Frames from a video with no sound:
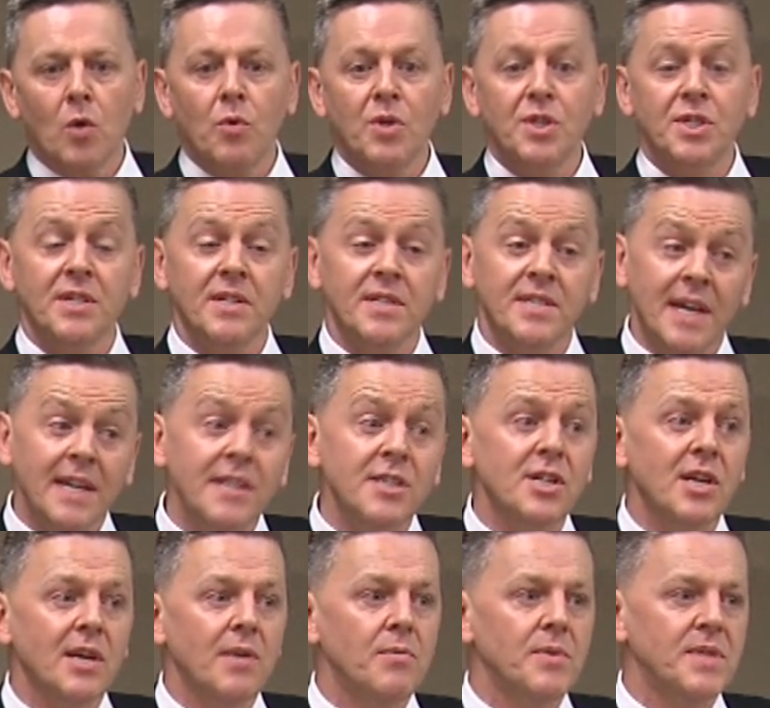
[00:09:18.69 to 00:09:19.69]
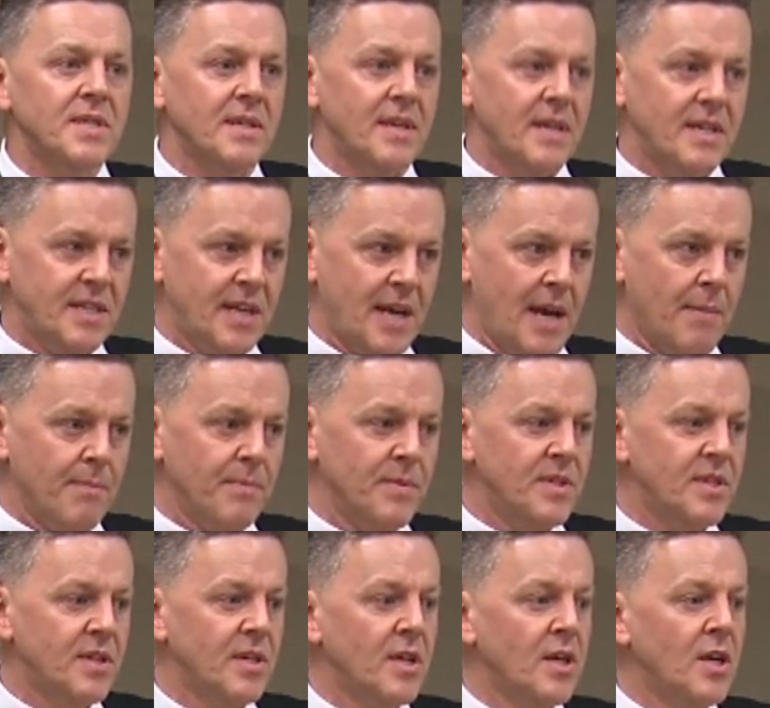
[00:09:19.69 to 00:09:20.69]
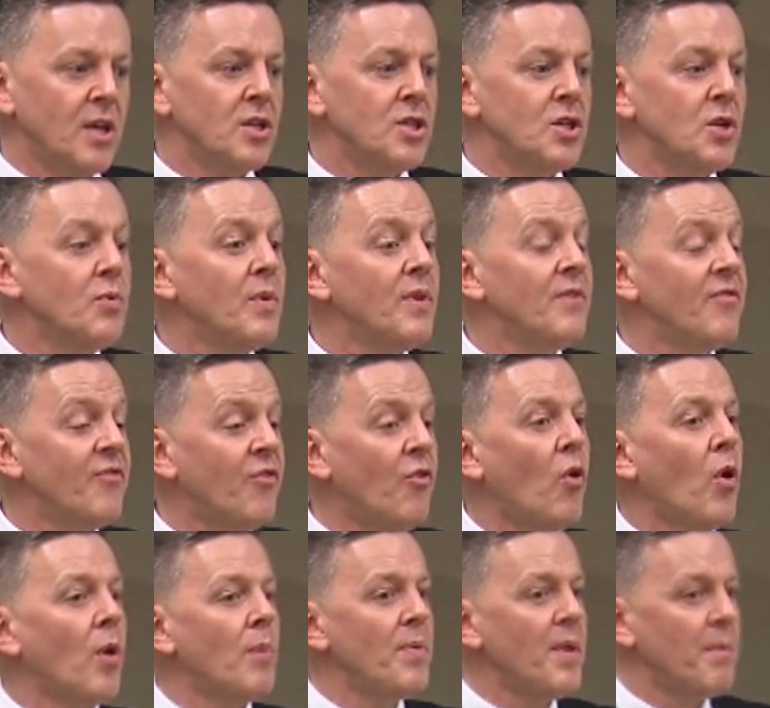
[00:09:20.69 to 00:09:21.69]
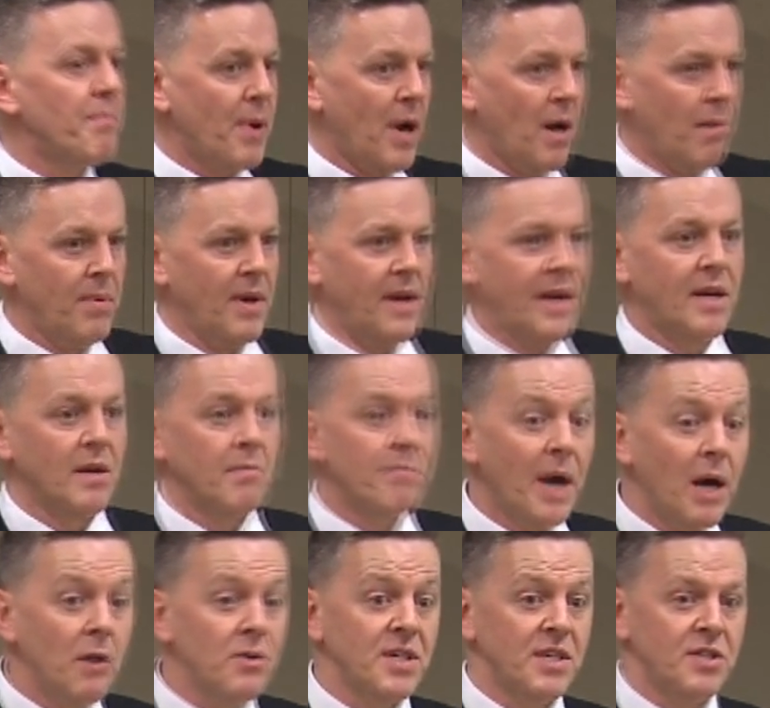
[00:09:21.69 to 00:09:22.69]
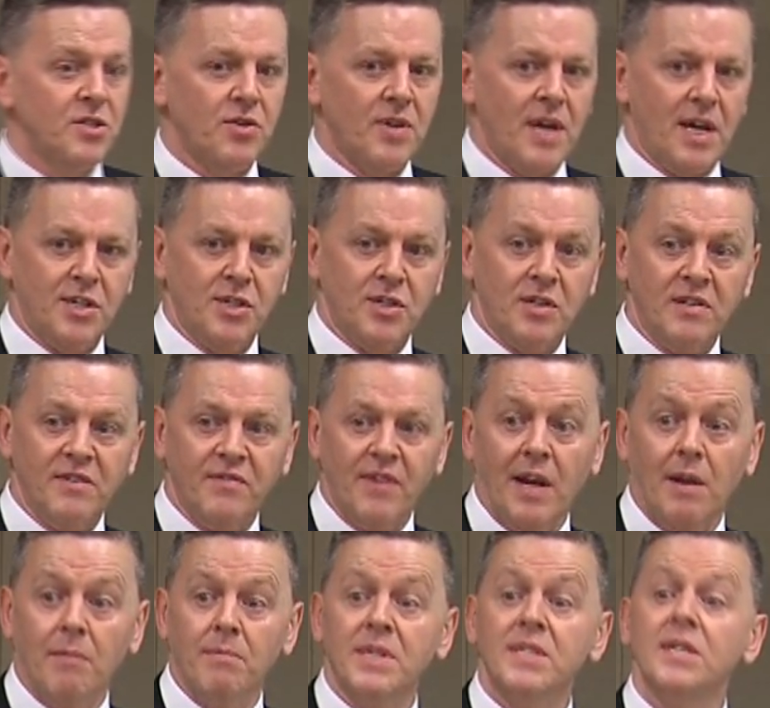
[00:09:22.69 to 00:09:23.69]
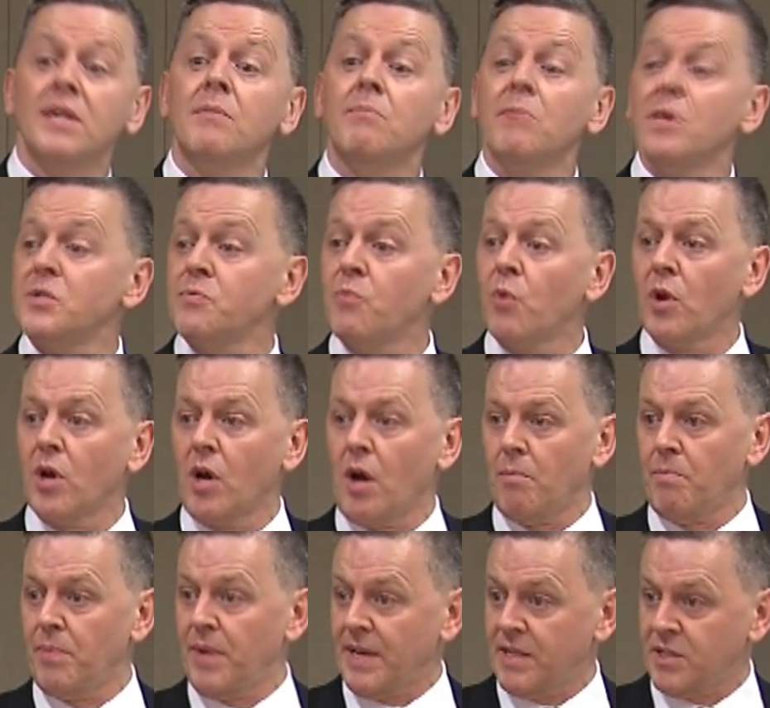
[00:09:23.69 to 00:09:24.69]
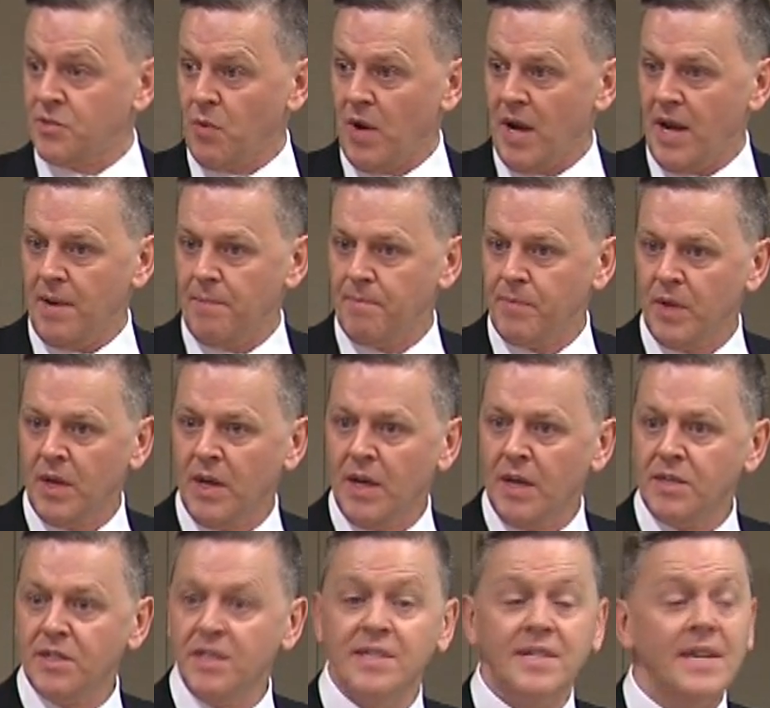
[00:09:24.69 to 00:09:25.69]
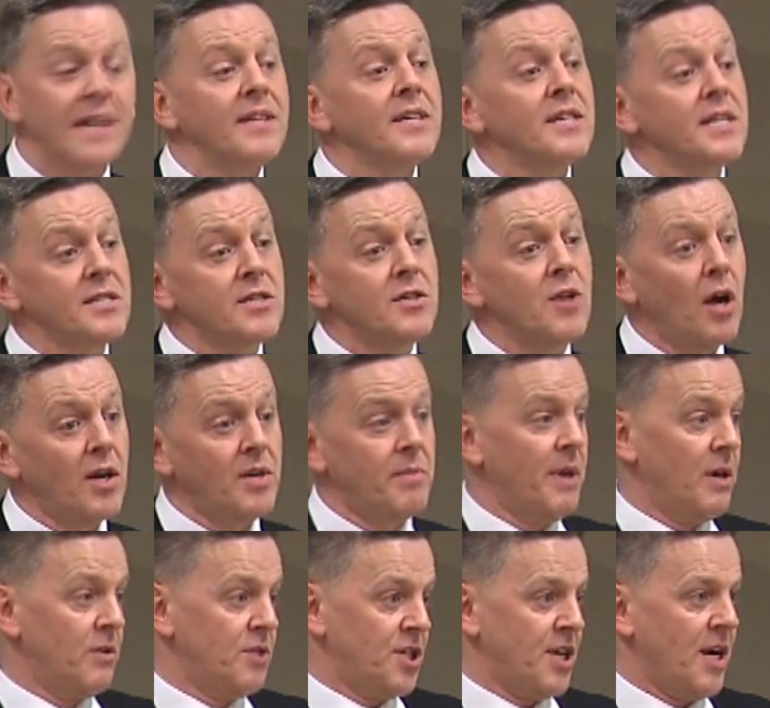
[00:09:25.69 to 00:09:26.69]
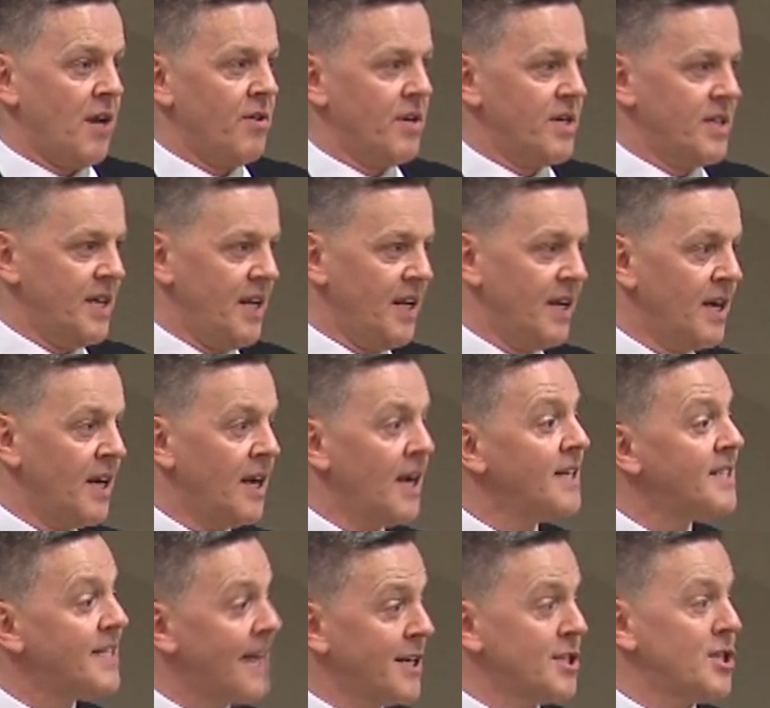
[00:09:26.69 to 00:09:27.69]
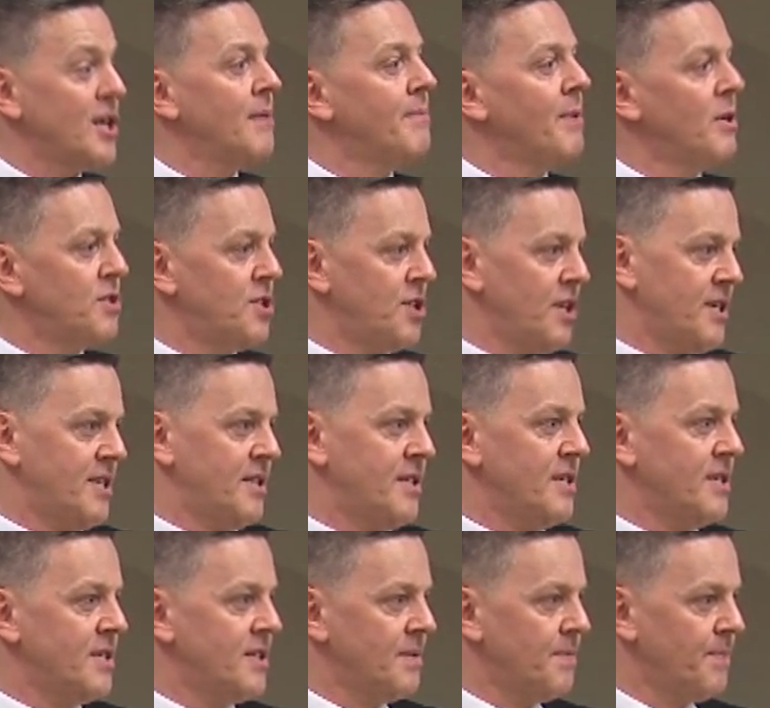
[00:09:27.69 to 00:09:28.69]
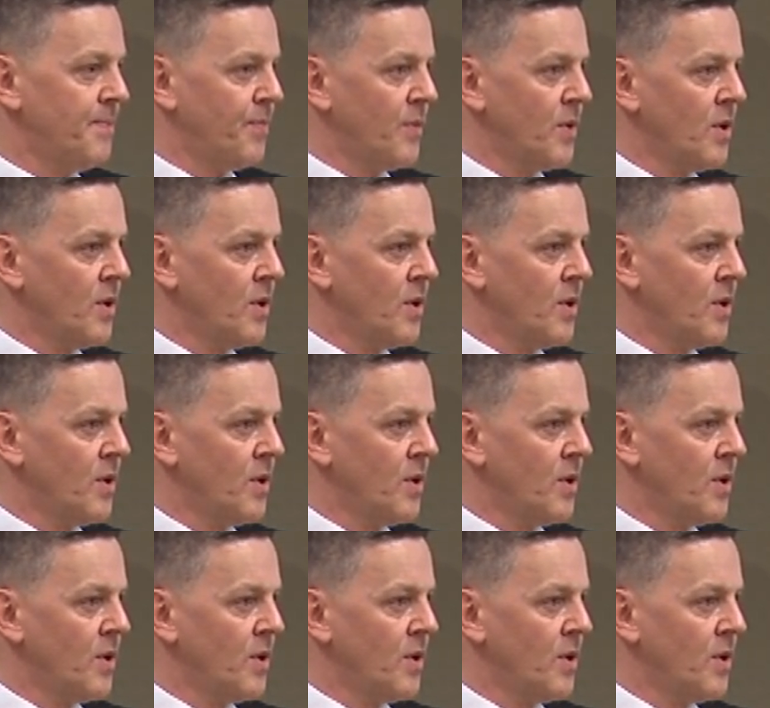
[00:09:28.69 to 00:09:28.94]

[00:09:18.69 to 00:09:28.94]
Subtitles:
which essentially was an attempt to inform the public about international development in a much more complex way, to say that it's not about charity, it's actually about justice.